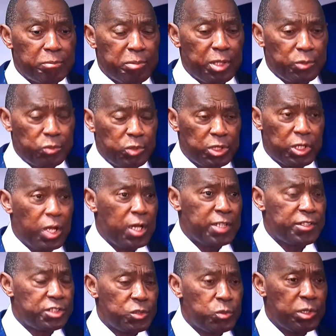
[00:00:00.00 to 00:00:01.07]
But
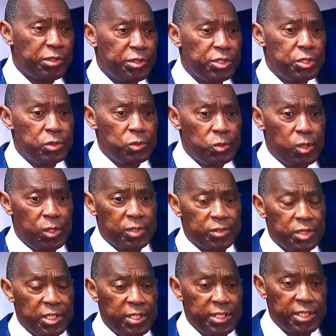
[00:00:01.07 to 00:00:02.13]
regardless of whether you are
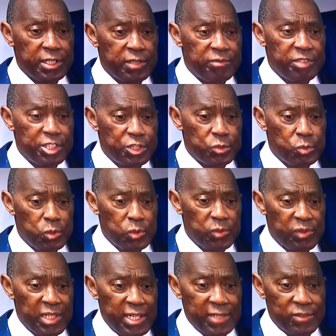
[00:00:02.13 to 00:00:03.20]
an
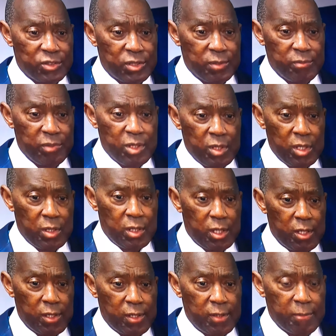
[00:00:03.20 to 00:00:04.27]
individual that's
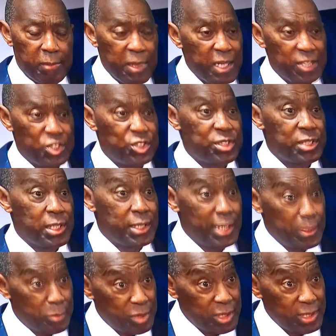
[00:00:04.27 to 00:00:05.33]
a
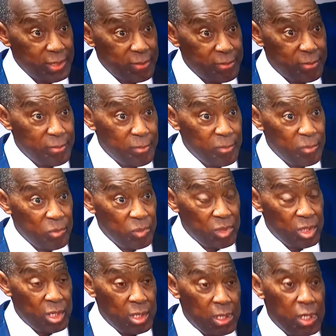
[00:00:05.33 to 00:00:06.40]
celebrity,
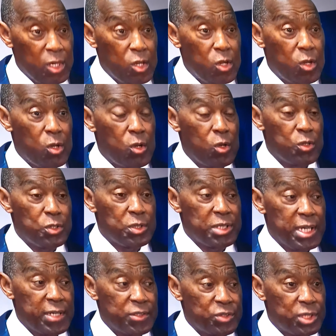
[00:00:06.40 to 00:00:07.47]
or you're
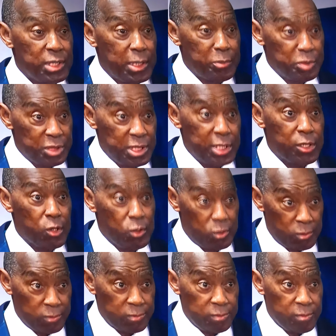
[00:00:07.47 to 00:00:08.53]
not a celebrity at
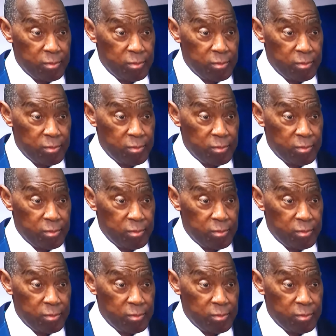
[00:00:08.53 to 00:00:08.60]
all,